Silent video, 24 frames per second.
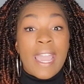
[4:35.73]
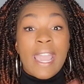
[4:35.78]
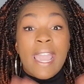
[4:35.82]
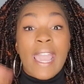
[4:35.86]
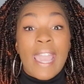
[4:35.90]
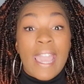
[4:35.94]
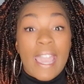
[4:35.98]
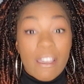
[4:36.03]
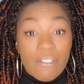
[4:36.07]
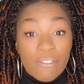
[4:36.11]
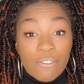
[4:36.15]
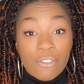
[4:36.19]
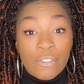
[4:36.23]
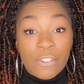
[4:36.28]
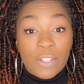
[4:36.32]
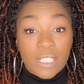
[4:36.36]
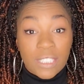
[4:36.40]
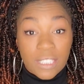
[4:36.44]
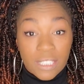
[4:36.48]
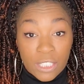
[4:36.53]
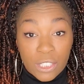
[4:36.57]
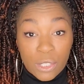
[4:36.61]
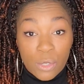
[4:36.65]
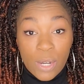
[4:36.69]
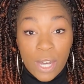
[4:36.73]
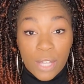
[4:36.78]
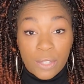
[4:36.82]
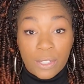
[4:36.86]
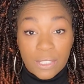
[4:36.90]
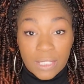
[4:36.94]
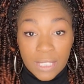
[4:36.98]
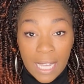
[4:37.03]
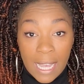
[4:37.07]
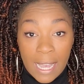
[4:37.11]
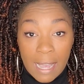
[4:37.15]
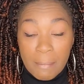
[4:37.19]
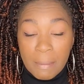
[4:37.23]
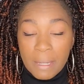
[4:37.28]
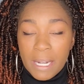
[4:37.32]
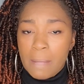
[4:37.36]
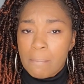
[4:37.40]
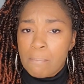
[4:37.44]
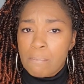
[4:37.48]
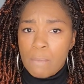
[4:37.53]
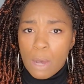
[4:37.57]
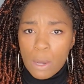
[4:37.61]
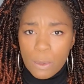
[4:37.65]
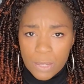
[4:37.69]
Every single other time, and
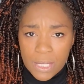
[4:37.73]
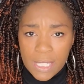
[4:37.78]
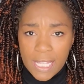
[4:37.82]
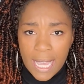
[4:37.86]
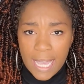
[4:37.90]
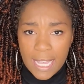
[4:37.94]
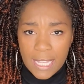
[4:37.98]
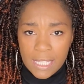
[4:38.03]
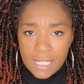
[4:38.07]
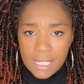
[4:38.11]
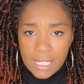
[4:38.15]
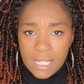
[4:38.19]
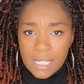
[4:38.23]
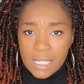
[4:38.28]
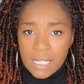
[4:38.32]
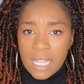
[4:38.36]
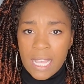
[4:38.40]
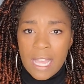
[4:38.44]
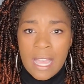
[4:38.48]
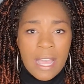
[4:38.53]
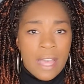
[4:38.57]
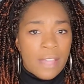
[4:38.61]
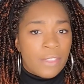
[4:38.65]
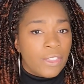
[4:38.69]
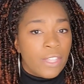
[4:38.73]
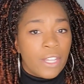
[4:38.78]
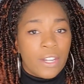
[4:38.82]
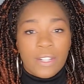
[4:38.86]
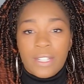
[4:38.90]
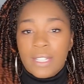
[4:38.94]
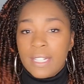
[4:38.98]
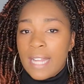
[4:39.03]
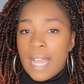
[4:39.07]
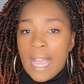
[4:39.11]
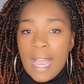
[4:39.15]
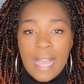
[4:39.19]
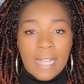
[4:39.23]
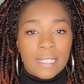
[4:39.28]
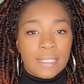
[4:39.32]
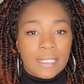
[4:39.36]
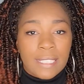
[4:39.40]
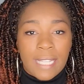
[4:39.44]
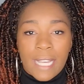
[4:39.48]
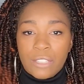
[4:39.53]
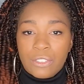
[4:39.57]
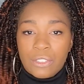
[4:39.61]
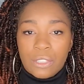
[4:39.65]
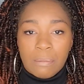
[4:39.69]
in most cases, they're not
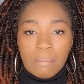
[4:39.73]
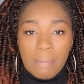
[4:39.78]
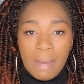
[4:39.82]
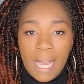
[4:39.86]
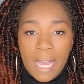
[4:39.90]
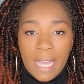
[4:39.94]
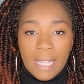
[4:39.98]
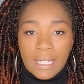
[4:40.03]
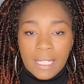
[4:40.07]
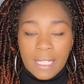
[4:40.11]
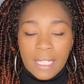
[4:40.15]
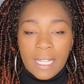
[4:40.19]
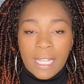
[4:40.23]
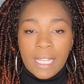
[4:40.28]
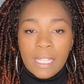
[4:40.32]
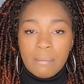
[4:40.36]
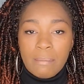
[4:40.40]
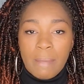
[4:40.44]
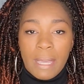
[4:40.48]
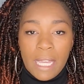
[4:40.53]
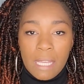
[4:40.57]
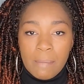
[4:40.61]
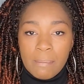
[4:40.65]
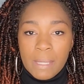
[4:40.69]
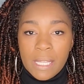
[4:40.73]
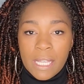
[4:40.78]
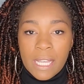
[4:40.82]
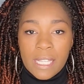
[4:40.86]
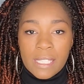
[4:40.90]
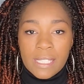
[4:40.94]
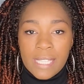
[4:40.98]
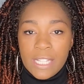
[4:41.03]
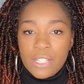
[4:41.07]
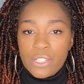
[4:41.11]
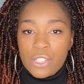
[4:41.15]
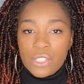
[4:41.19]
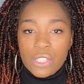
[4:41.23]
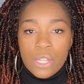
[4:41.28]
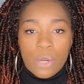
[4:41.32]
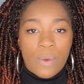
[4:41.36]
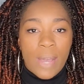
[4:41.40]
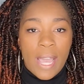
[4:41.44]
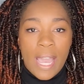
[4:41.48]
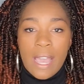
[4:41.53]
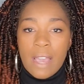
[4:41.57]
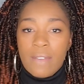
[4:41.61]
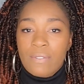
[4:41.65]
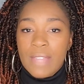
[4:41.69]
scheduled by the inmate because they just
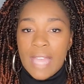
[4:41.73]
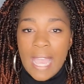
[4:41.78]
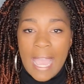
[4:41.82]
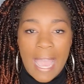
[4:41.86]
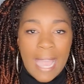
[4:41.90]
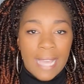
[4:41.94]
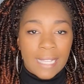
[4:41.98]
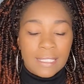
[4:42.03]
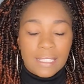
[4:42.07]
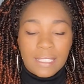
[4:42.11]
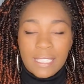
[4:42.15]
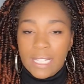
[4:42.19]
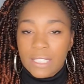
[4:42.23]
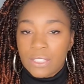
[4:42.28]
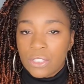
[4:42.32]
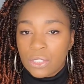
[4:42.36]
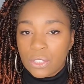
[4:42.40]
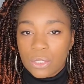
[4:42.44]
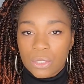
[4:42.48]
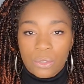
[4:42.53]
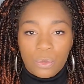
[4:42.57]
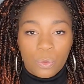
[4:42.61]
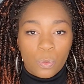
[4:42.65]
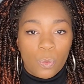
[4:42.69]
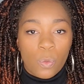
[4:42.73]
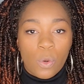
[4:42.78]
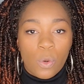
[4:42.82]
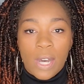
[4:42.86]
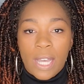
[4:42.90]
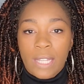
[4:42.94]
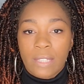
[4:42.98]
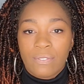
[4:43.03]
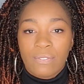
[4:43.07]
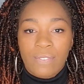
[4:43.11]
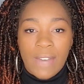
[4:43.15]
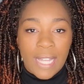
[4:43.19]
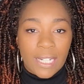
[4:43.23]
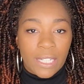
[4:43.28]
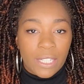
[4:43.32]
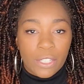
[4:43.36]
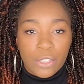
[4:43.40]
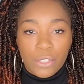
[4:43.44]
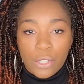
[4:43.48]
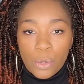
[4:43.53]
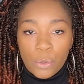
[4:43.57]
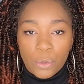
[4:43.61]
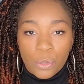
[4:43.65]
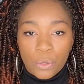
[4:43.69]
don't have the access to, one, finding a
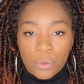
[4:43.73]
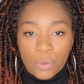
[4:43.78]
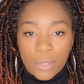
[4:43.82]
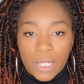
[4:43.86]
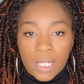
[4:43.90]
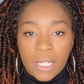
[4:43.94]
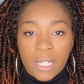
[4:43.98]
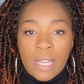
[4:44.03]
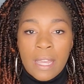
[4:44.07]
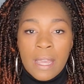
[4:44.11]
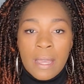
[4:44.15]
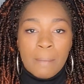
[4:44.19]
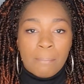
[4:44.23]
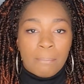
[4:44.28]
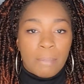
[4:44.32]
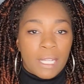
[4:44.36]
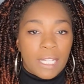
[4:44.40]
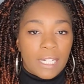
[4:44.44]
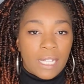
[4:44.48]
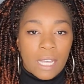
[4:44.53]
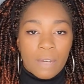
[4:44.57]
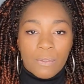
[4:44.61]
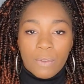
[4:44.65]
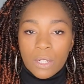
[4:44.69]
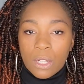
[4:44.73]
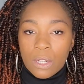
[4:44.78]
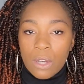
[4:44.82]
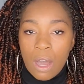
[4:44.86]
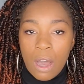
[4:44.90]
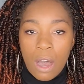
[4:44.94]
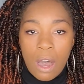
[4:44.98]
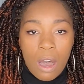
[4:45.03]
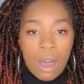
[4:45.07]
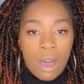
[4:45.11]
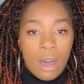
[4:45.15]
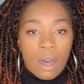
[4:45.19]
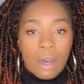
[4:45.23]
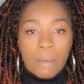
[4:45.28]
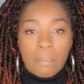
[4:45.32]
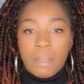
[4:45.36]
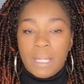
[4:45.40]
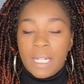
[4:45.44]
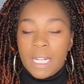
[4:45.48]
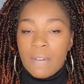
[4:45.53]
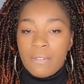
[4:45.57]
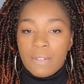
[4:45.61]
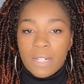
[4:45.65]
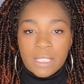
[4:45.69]
notary, being able to call,
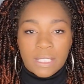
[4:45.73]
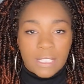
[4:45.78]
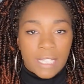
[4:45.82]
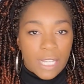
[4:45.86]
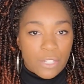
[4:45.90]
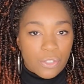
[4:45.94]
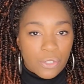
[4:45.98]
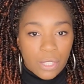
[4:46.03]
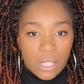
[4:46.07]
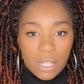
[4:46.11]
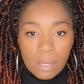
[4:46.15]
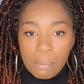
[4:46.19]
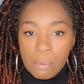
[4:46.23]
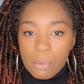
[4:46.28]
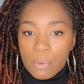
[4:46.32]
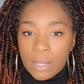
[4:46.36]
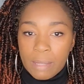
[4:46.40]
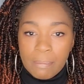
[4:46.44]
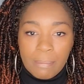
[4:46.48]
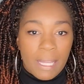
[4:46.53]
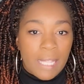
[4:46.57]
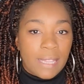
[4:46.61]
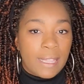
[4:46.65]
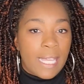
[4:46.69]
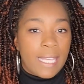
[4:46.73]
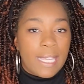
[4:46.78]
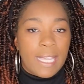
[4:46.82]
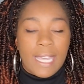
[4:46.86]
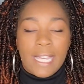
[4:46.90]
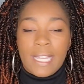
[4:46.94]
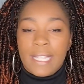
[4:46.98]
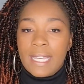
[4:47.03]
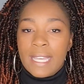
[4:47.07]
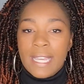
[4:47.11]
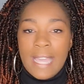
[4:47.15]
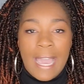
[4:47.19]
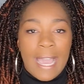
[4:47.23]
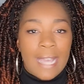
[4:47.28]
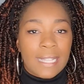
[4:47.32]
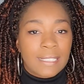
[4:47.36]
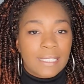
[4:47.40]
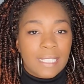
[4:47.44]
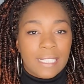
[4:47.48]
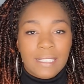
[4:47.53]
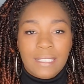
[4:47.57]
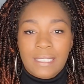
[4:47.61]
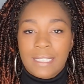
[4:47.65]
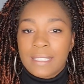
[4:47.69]
being able to schedule the appointment. They can't get
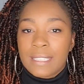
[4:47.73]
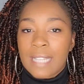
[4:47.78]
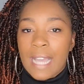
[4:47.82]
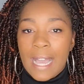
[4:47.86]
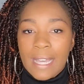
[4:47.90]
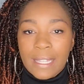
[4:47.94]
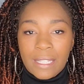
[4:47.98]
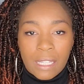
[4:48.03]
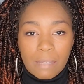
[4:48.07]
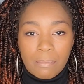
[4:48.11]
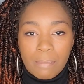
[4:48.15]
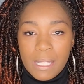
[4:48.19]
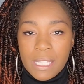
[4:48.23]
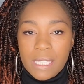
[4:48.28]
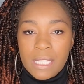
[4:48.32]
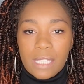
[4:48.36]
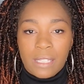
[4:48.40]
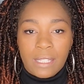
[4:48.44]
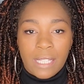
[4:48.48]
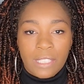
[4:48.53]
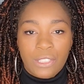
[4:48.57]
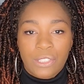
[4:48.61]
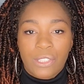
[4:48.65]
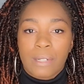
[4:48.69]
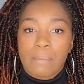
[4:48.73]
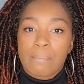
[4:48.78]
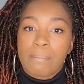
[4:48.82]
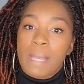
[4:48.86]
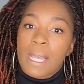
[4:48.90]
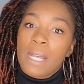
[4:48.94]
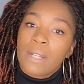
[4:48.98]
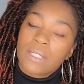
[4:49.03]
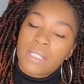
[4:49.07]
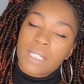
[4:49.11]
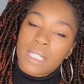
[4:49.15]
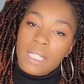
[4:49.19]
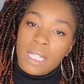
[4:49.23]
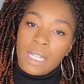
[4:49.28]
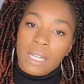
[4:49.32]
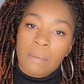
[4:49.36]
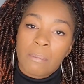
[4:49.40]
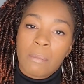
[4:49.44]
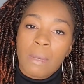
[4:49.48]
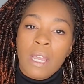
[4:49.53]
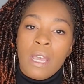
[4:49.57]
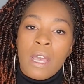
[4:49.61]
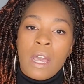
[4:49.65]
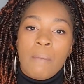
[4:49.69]
access to documents unless they're mailed to
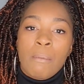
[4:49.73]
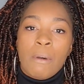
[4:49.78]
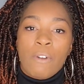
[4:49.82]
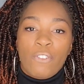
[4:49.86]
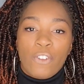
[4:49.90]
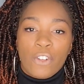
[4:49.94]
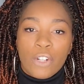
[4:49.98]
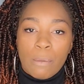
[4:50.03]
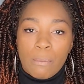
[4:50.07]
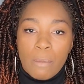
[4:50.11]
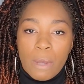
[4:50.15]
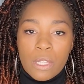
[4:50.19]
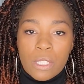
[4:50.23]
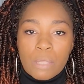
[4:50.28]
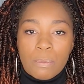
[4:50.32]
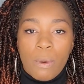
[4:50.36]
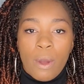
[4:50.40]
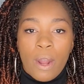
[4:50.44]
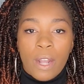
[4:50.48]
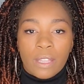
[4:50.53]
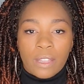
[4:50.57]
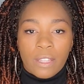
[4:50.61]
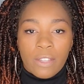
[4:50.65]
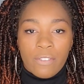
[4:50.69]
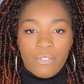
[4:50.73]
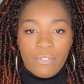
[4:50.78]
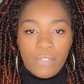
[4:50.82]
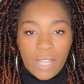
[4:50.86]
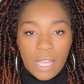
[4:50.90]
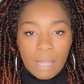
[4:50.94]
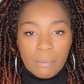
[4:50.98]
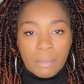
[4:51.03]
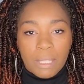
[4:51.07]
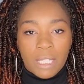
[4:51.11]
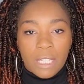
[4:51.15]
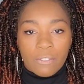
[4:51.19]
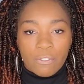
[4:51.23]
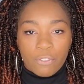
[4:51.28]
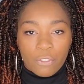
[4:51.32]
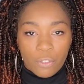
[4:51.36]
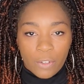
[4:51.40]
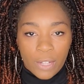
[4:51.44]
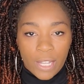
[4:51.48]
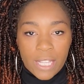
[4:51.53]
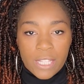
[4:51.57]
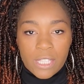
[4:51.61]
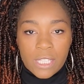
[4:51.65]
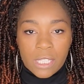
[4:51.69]
them. But for the most part, the family and
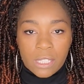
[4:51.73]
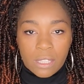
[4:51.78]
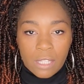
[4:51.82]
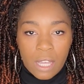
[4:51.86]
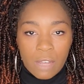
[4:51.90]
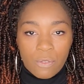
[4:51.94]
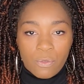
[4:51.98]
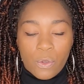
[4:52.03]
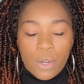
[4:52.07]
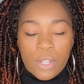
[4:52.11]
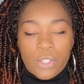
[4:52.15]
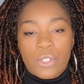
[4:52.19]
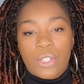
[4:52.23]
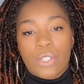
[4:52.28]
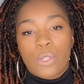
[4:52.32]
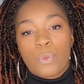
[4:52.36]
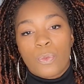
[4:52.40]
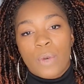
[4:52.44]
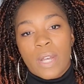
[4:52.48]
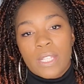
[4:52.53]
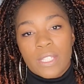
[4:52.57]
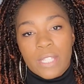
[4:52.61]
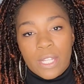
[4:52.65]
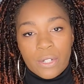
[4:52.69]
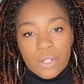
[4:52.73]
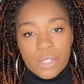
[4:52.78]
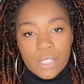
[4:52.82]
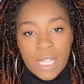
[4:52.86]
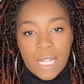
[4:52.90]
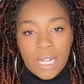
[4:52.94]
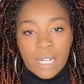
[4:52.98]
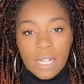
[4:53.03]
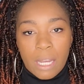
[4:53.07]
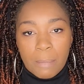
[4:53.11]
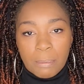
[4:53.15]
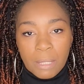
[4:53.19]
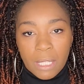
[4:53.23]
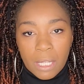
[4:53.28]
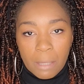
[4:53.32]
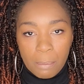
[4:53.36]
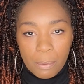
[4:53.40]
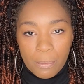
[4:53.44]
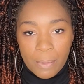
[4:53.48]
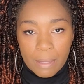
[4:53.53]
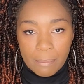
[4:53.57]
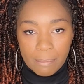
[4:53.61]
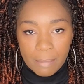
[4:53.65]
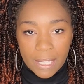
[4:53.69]
friends and loved ones are the ones that are setting up the
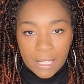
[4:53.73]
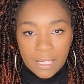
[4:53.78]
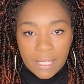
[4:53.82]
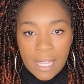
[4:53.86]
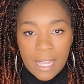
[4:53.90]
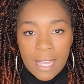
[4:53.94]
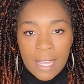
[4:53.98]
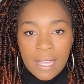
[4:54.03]
appointment.